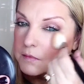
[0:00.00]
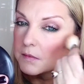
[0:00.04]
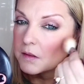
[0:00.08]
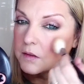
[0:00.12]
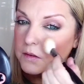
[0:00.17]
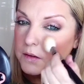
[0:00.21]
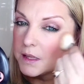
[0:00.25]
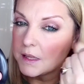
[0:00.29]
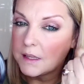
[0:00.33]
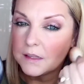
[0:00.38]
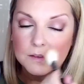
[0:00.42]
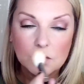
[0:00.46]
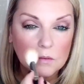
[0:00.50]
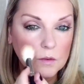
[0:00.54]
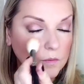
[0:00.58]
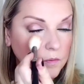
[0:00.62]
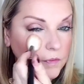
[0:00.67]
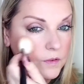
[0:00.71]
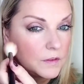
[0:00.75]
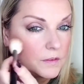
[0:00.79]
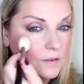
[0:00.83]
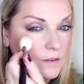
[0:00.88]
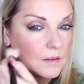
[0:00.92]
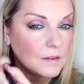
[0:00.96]
Okay, so
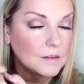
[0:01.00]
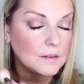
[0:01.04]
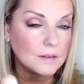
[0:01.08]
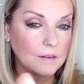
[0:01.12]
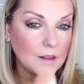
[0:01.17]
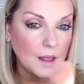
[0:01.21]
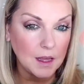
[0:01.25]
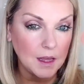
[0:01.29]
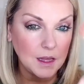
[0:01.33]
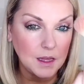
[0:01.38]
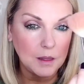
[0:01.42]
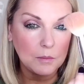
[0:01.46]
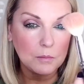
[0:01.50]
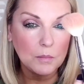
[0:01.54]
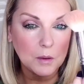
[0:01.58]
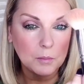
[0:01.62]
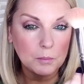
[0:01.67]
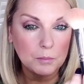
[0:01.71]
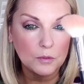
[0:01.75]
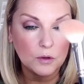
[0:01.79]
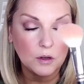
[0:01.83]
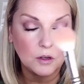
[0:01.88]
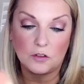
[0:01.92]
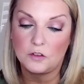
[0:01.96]
I've used the same
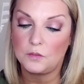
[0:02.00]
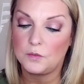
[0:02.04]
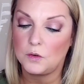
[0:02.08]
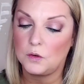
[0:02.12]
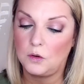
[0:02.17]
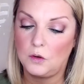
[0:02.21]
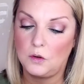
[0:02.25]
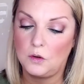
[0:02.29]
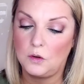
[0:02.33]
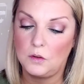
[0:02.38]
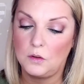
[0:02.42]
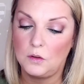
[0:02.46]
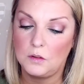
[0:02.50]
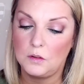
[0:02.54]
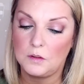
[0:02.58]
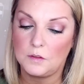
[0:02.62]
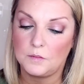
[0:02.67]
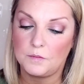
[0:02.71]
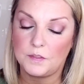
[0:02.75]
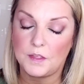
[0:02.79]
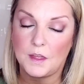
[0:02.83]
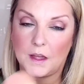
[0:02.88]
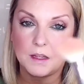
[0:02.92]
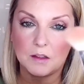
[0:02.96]
brush for all
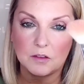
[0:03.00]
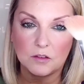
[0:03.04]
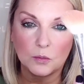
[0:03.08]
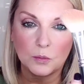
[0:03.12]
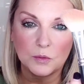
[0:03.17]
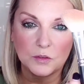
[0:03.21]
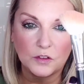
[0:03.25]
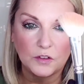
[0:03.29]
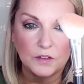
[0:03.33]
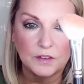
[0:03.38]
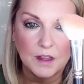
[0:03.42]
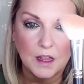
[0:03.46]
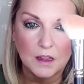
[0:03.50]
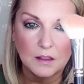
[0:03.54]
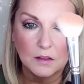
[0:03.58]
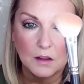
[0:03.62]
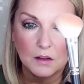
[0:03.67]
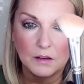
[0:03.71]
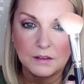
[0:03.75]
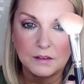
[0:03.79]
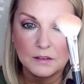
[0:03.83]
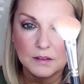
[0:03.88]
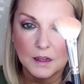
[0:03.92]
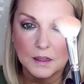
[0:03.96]
of that, which is that
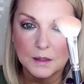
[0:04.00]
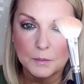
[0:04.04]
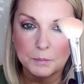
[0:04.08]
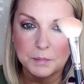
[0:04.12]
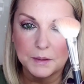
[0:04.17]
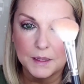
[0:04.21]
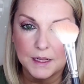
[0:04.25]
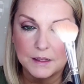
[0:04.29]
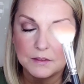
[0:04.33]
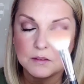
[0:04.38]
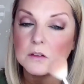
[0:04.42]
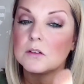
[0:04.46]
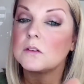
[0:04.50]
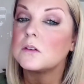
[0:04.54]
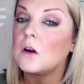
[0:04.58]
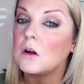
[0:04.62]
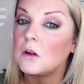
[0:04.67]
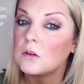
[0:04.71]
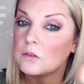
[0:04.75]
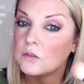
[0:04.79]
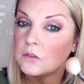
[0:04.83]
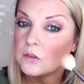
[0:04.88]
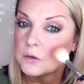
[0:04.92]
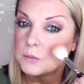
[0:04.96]
nice kind of blended
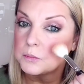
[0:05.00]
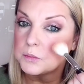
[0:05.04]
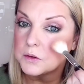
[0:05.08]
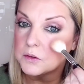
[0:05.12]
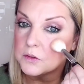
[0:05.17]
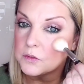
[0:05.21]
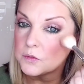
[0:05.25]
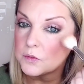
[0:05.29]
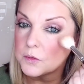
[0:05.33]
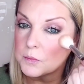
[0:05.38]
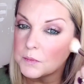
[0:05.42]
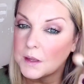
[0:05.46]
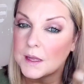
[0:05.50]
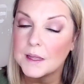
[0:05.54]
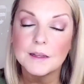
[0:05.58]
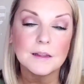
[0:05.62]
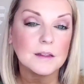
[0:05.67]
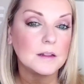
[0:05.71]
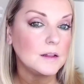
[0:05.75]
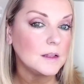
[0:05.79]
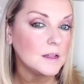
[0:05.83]
contour brush from MAC.